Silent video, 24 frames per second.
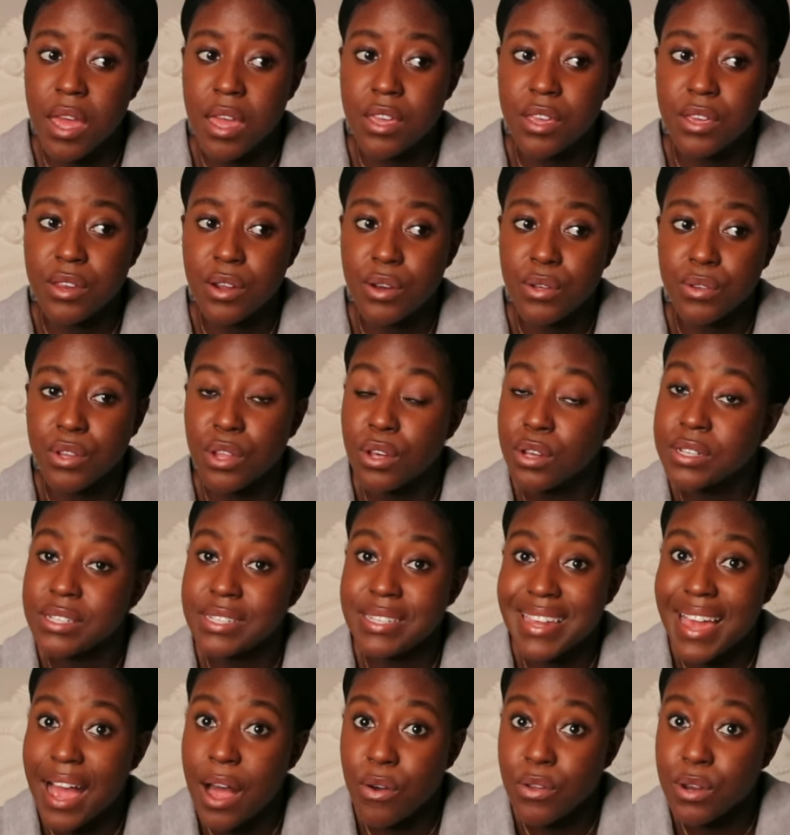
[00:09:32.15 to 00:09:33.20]
you know, look
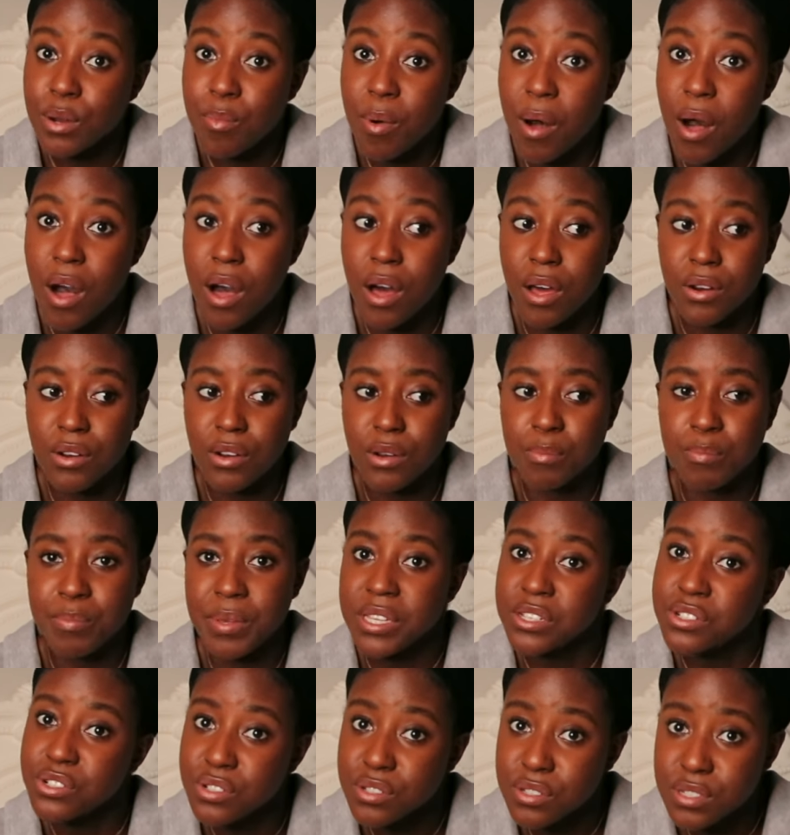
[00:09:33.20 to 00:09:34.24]
down upon or
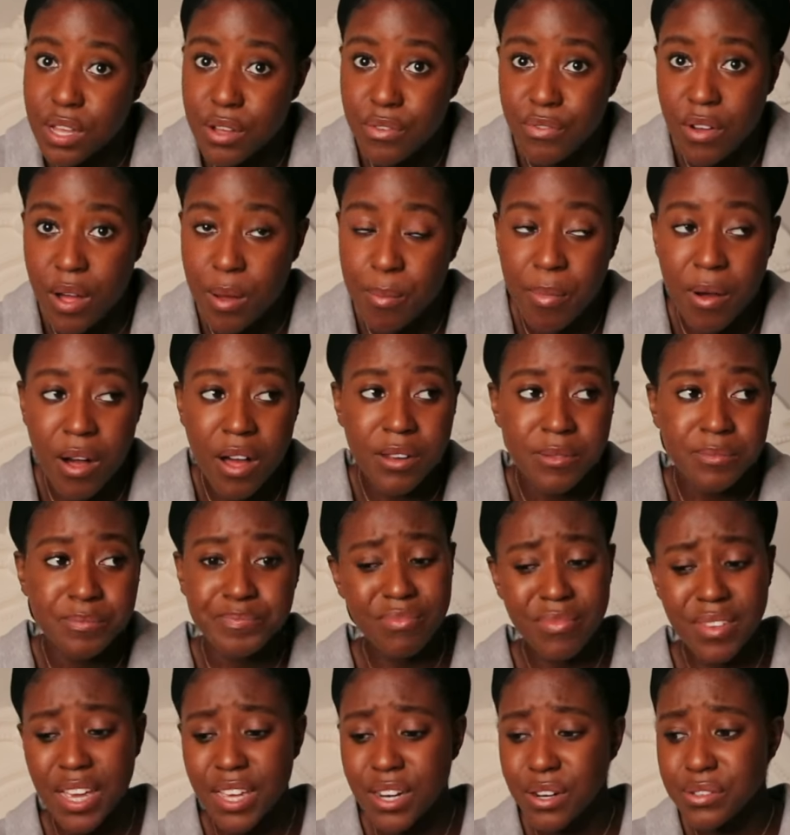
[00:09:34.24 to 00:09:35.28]
beat yourself up on.
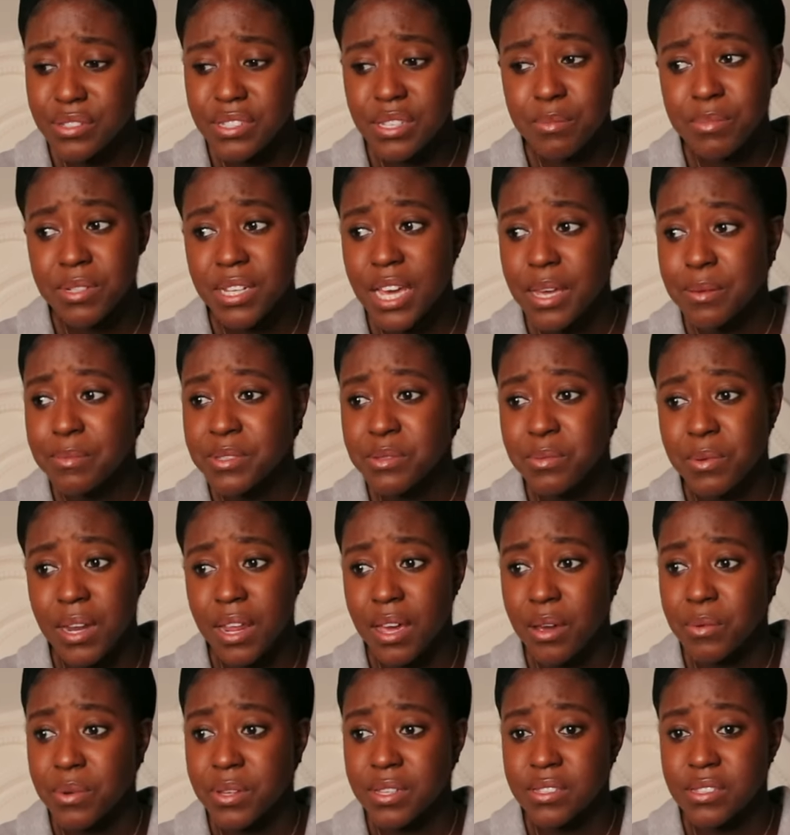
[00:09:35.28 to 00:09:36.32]
I know sometimes when
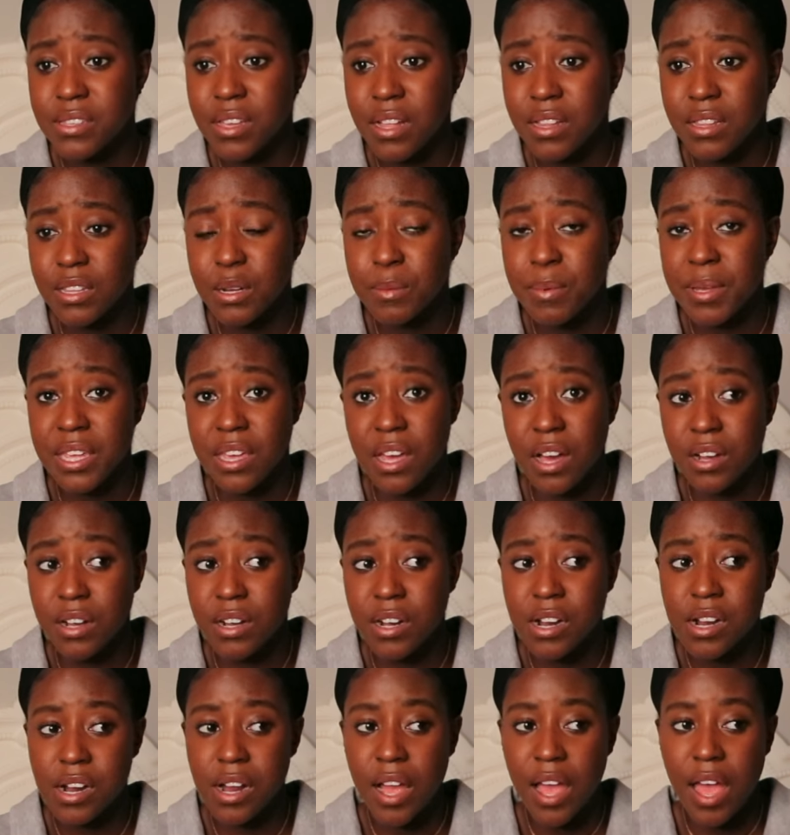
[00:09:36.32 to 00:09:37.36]
I was a little bit
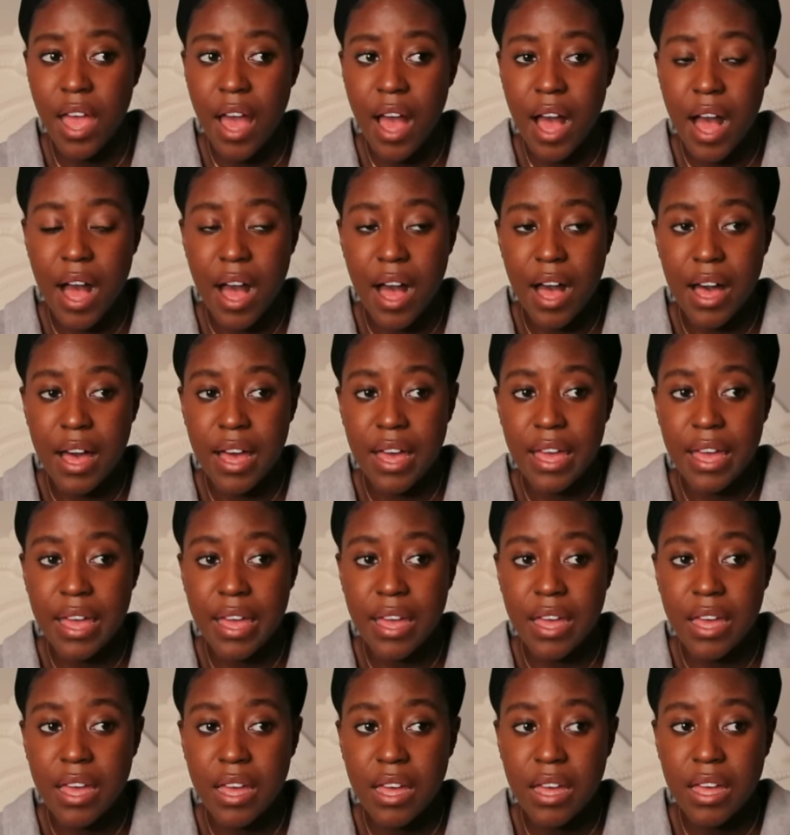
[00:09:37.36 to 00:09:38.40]
younger,
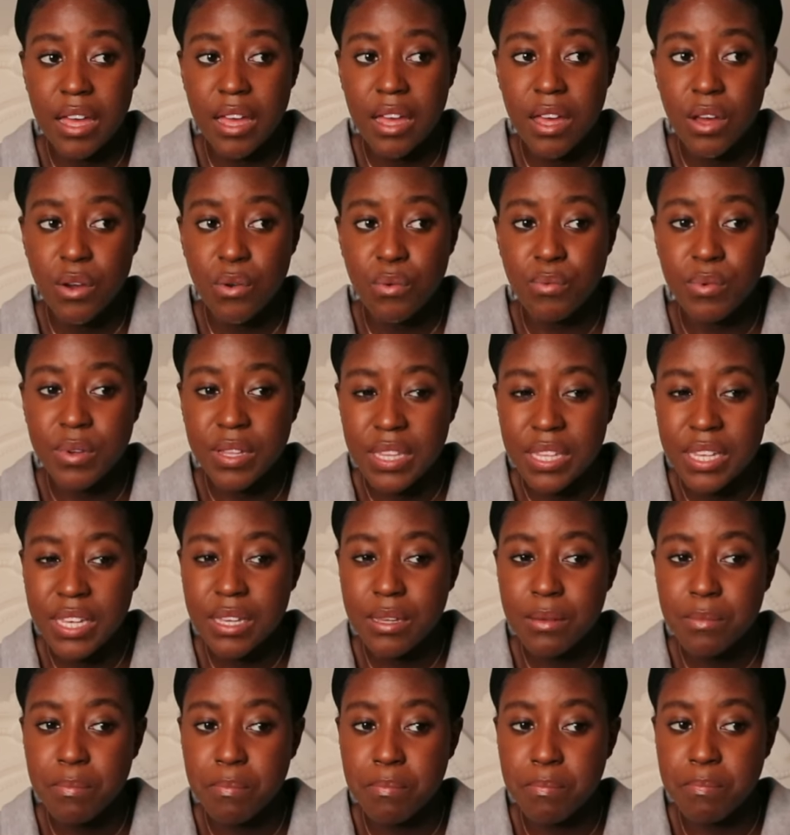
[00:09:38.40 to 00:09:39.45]
I
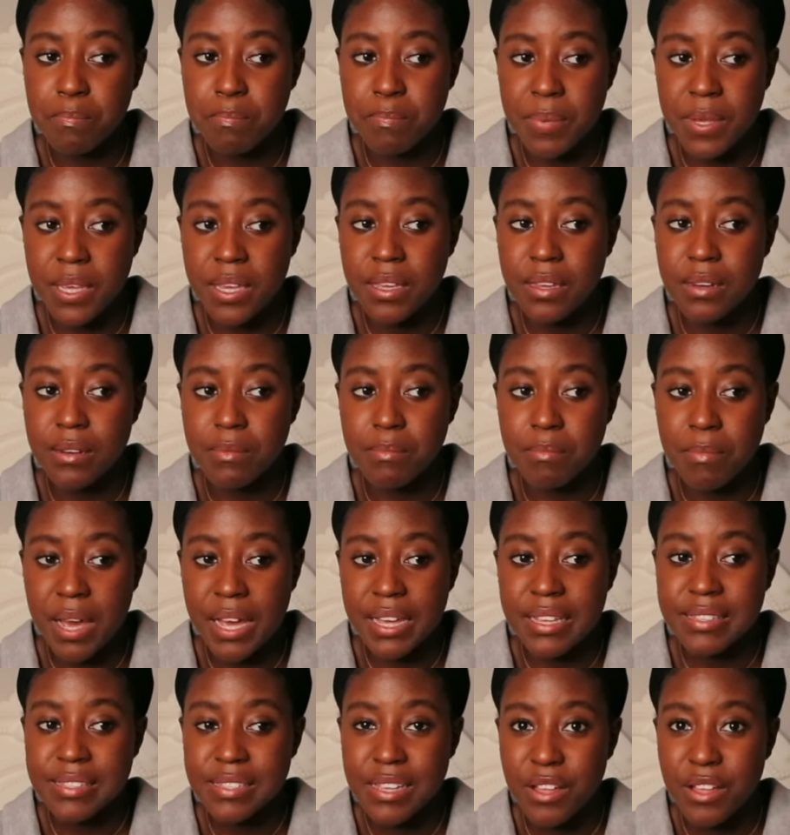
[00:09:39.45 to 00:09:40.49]
really beat
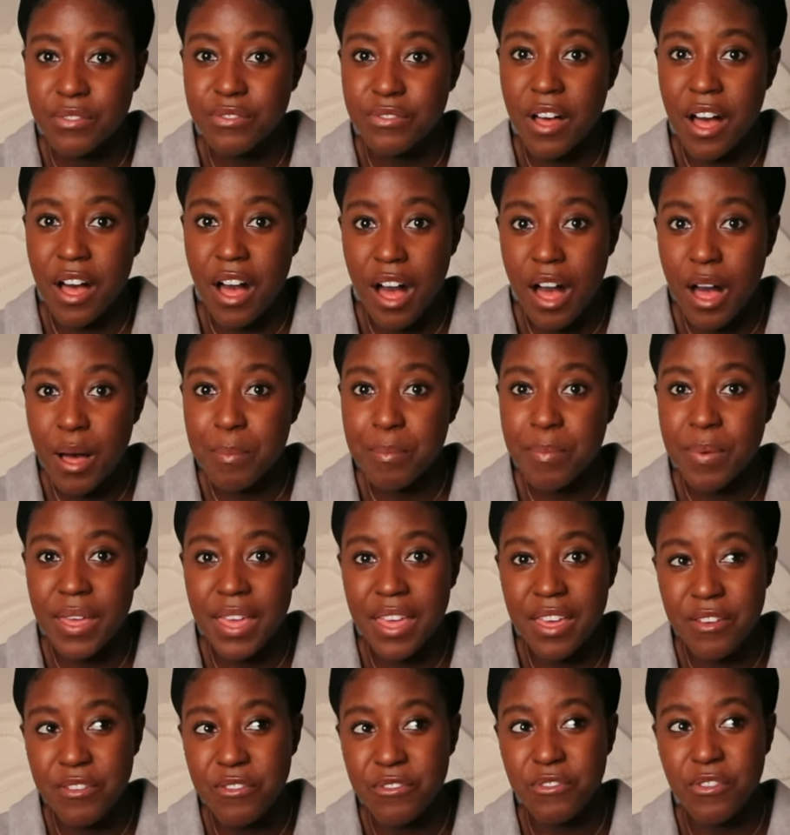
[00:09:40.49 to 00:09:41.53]
myself up
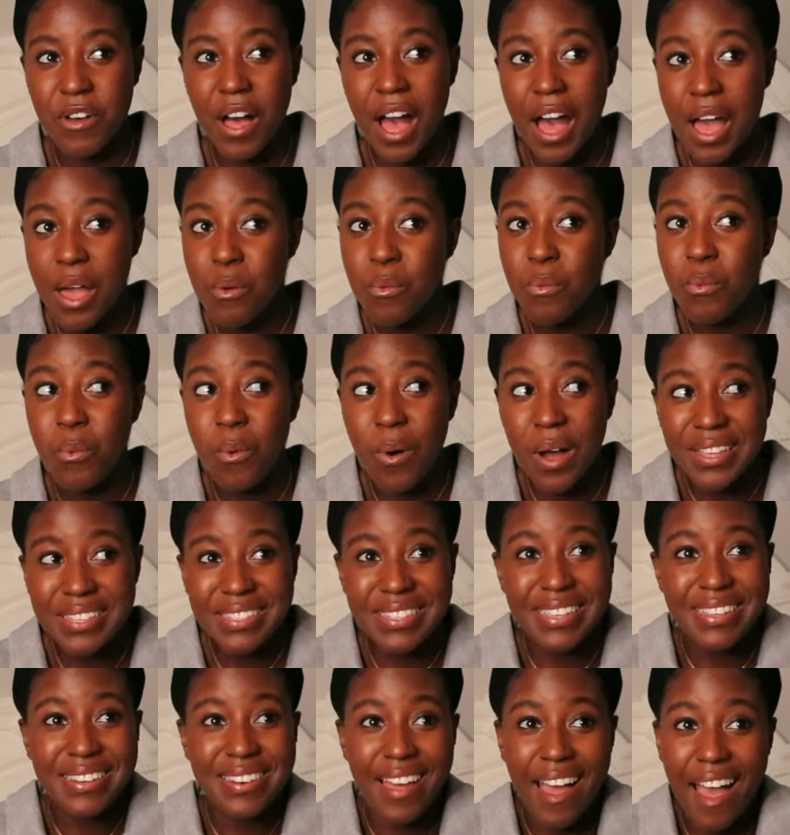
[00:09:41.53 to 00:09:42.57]
if I
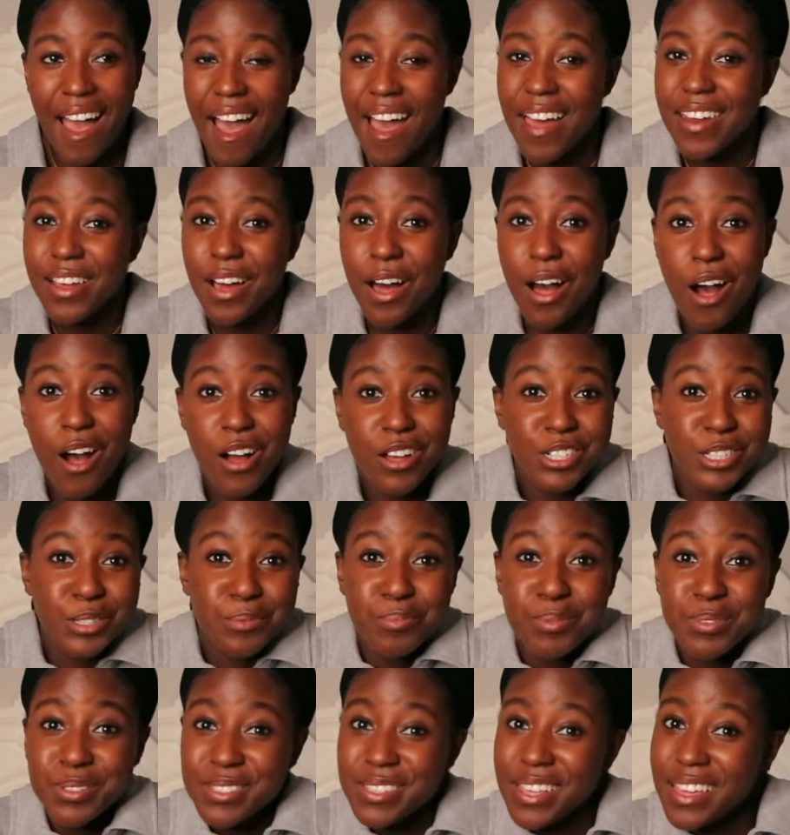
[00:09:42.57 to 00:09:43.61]
wasn't at one hundred
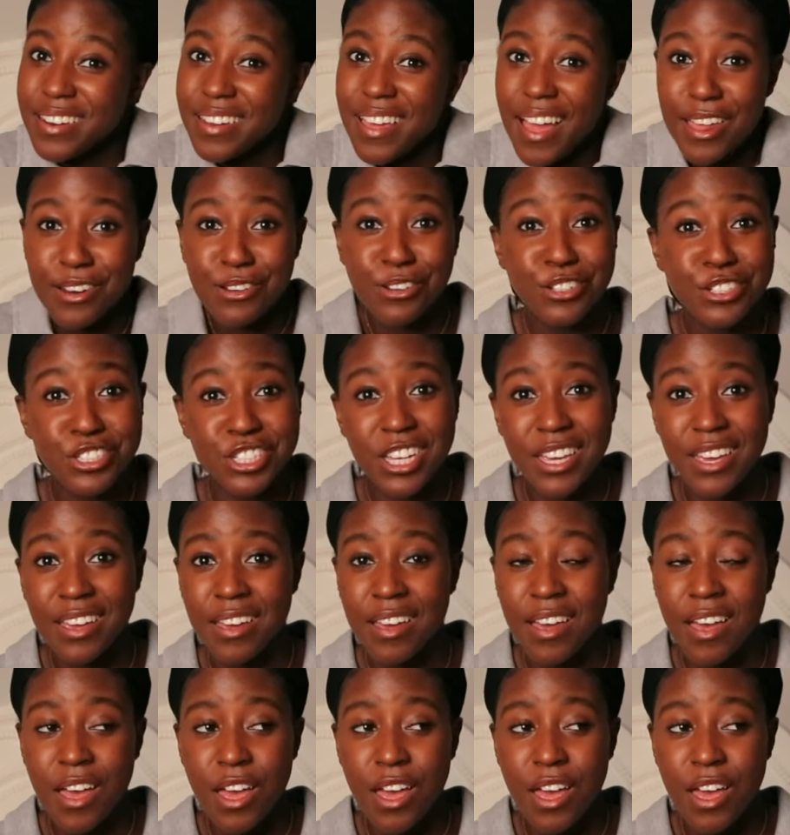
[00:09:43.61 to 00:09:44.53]
percent energy.